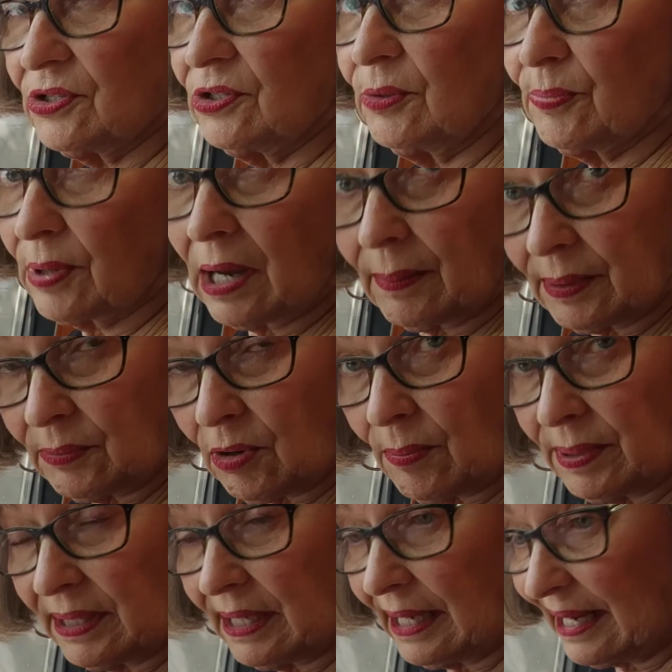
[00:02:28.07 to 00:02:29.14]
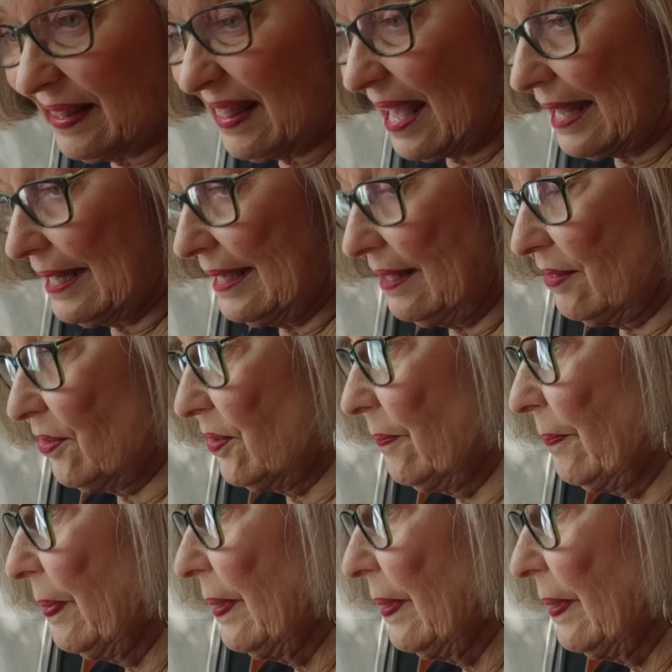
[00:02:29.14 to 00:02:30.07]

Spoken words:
You probably won't be getting that either.